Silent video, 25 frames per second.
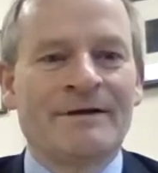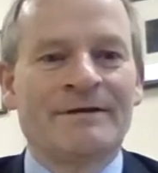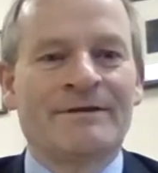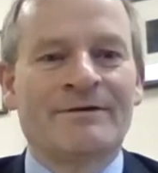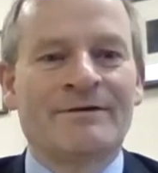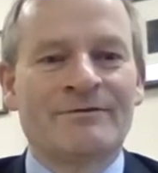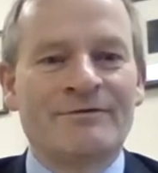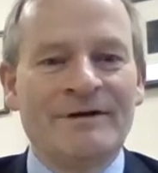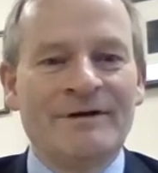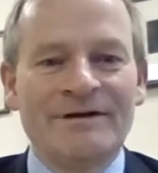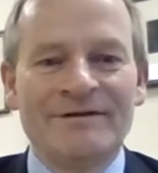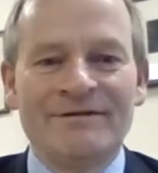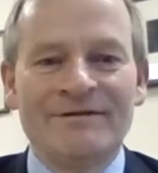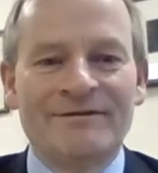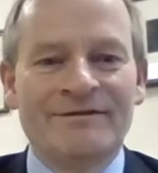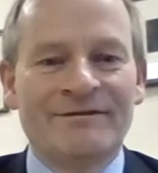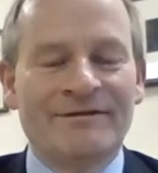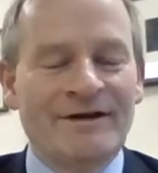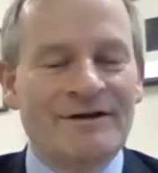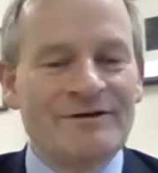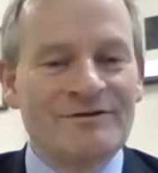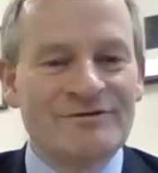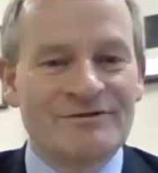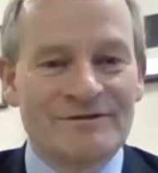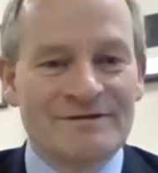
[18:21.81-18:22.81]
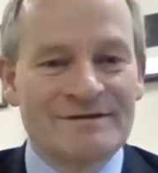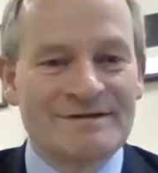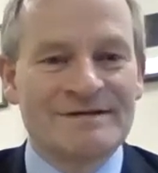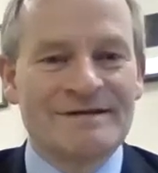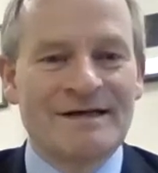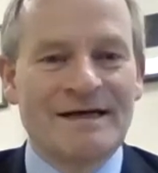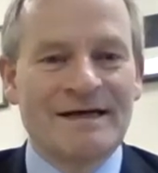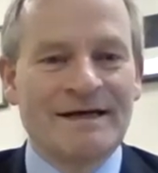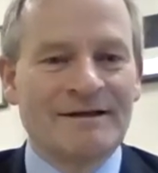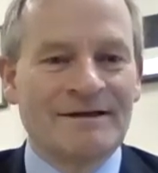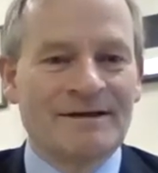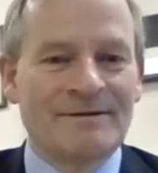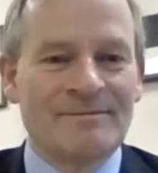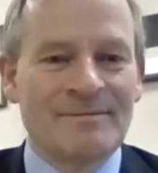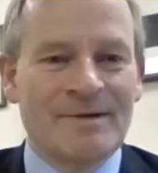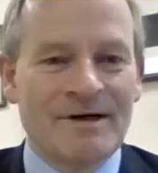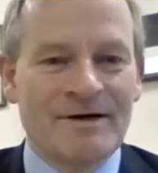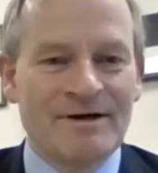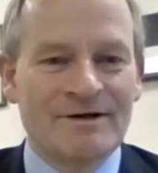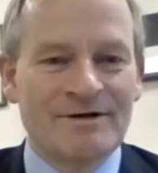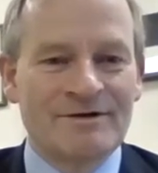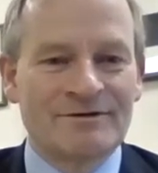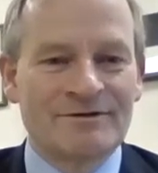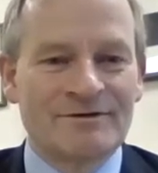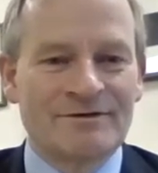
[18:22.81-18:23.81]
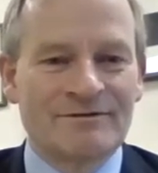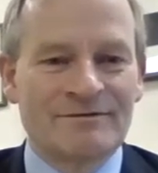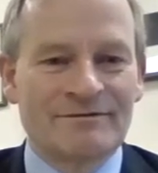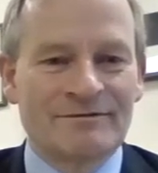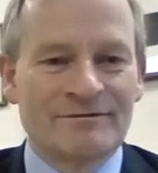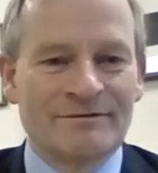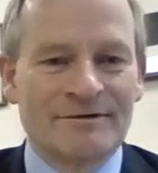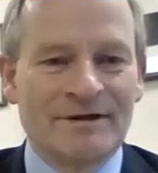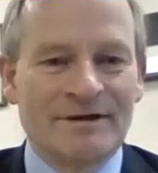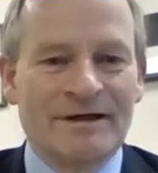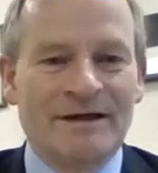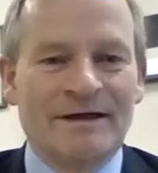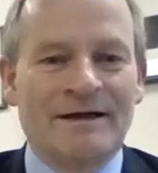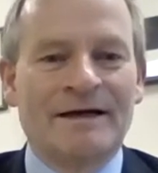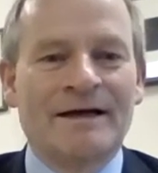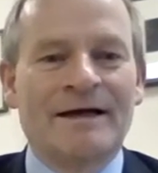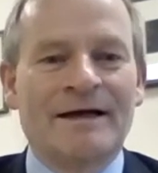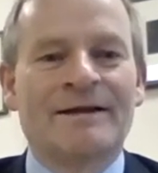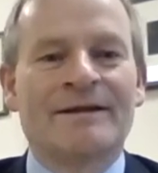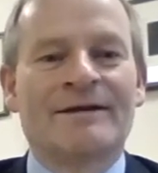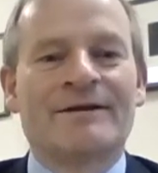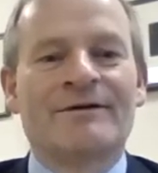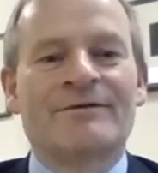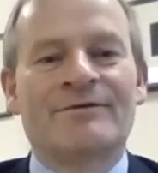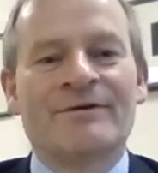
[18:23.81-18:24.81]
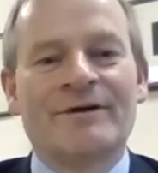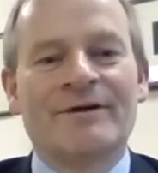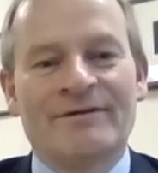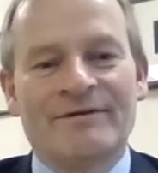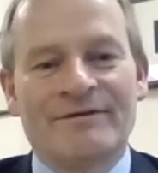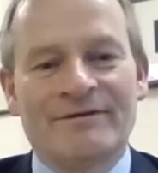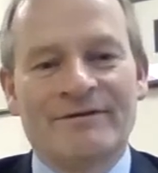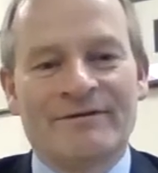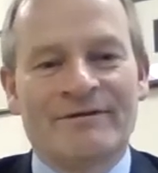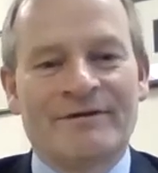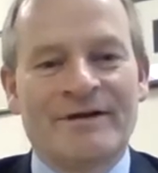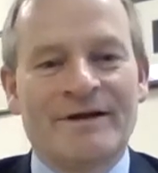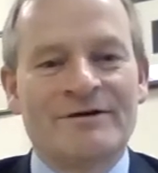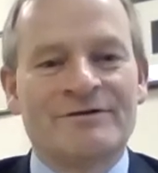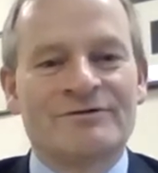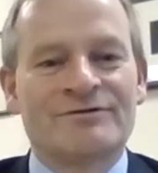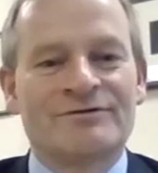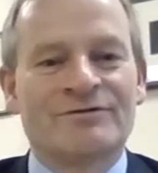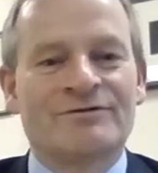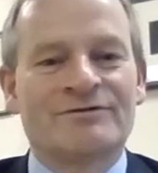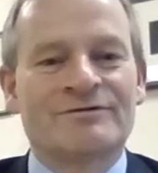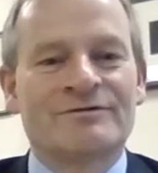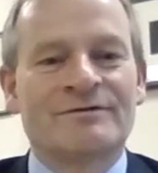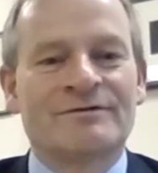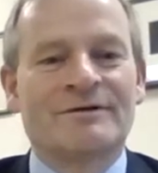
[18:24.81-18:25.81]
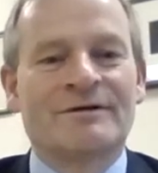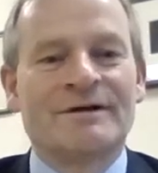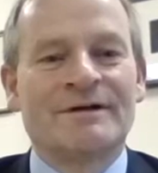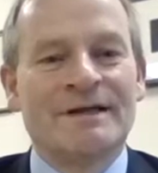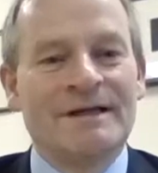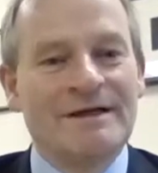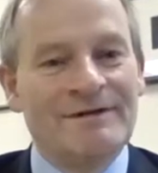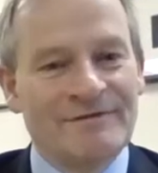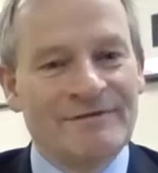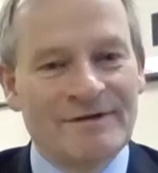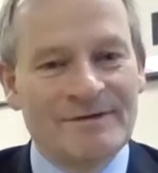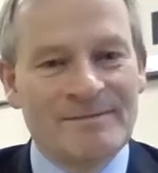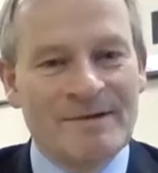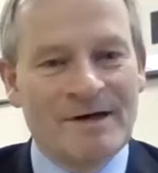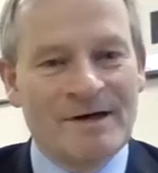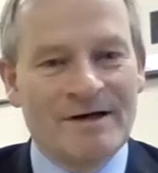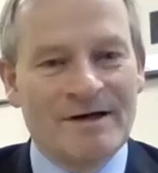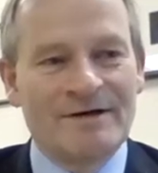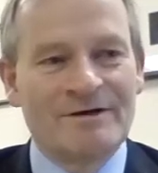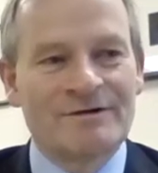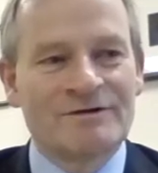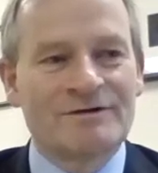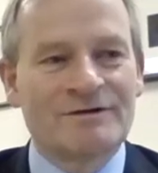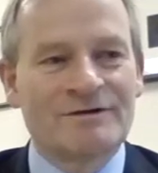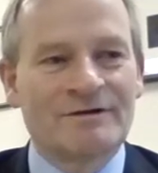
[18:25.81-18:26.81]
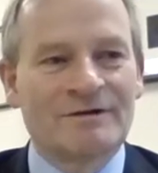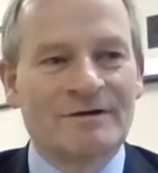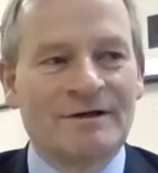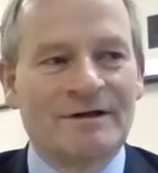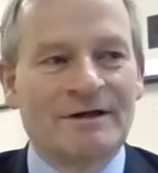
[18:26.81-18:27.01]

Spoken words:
the reasons they should stay in the marriage and the reasons they should leave the marriage.